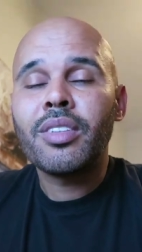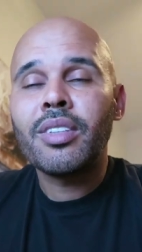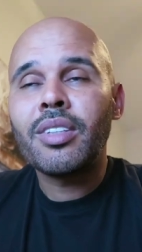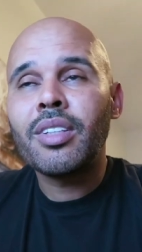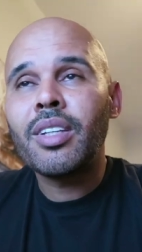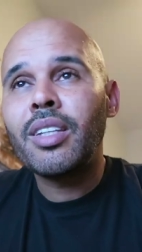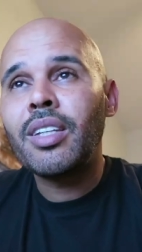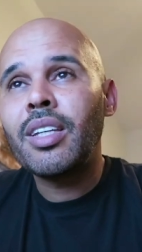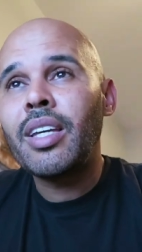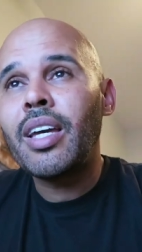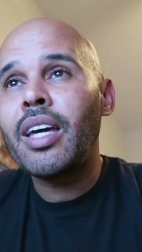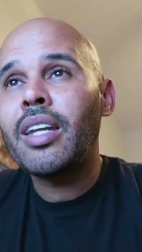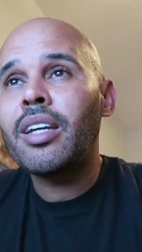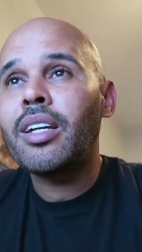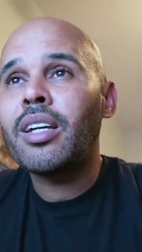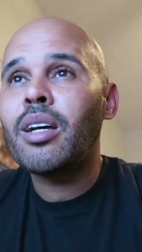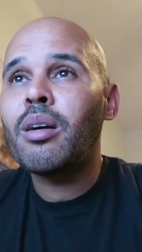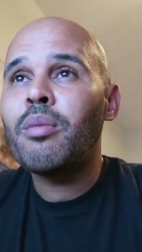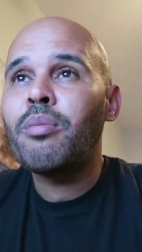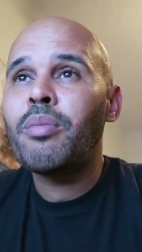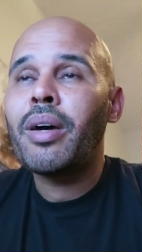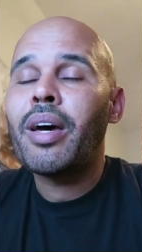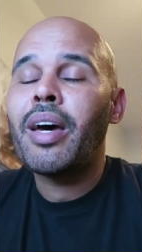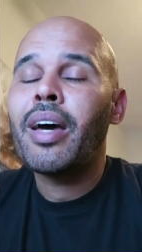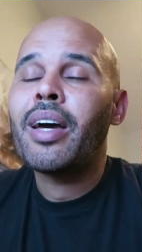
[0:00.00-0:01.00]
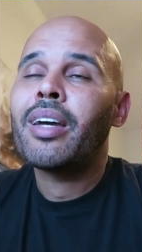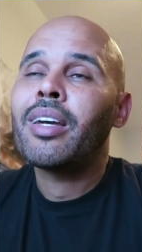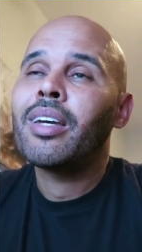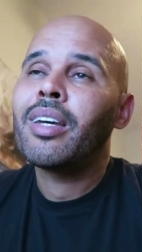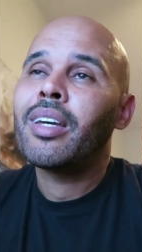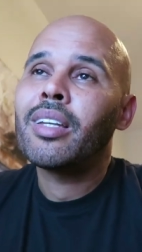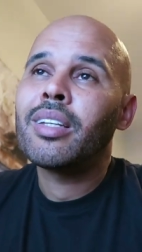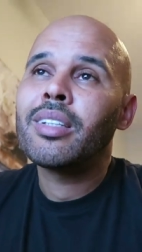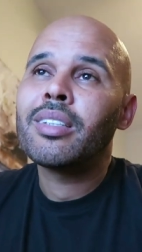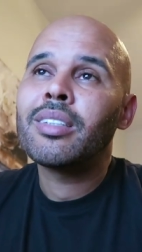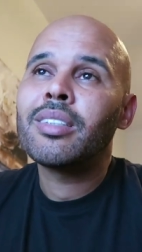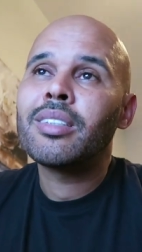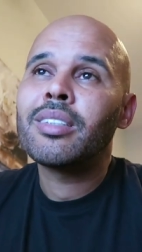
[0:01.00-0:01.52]
Indiana come back,
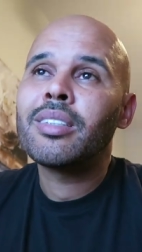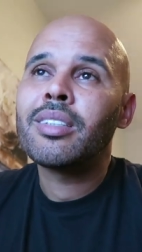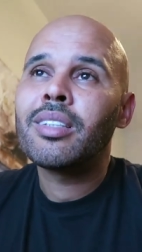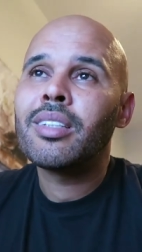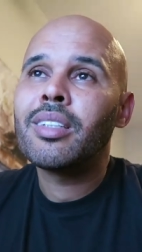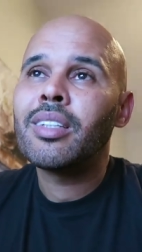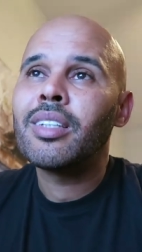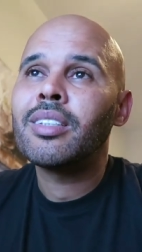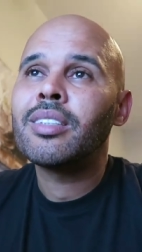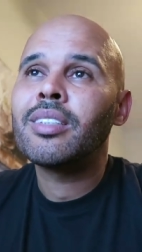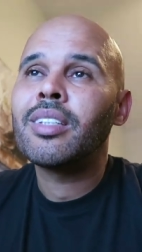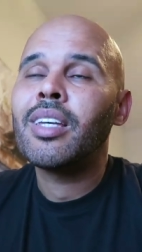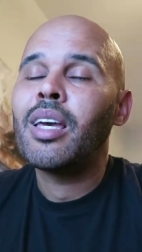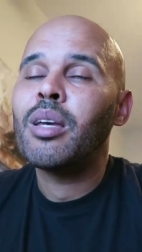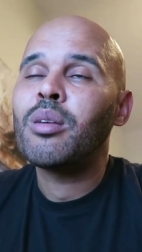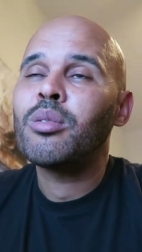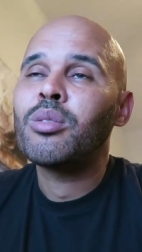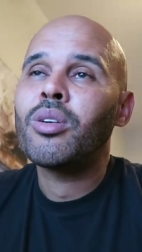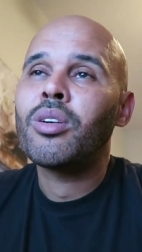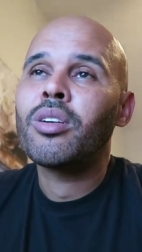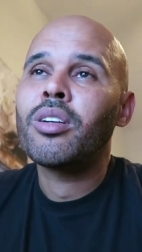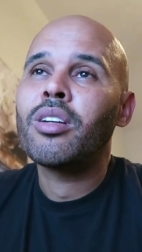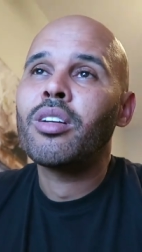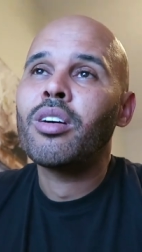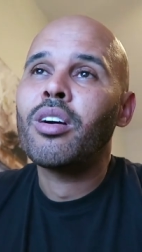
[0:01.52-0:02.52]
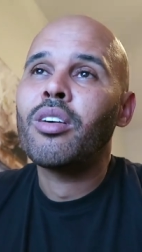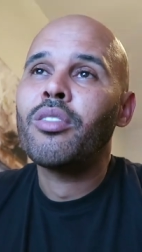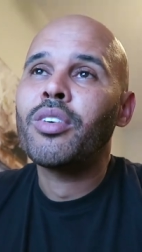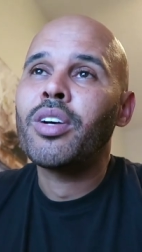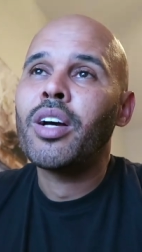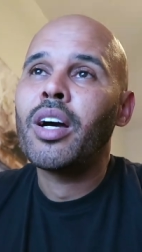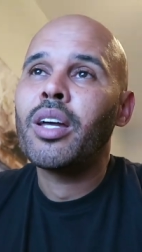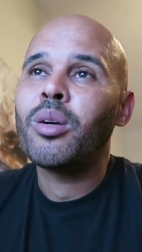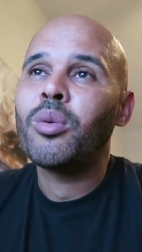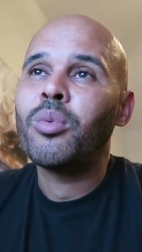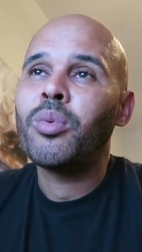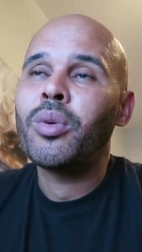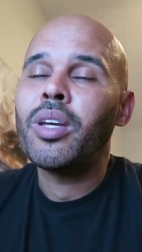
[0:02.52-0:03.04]
and this game started off
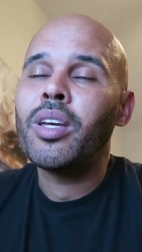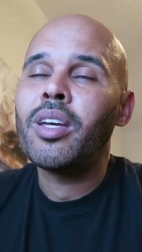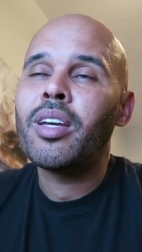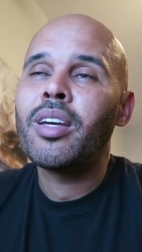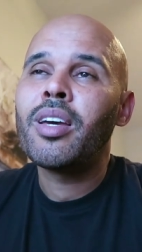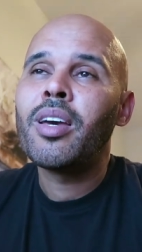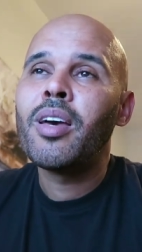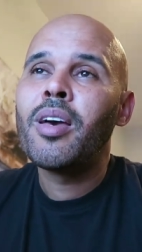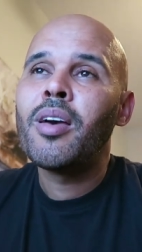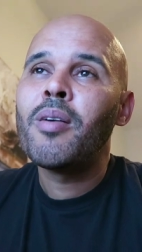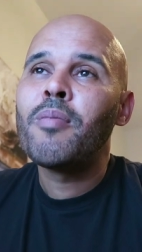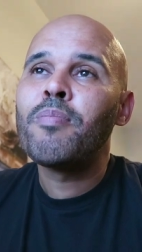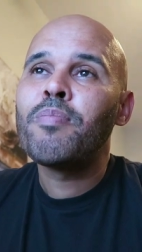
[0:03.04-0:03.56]
kind of weak,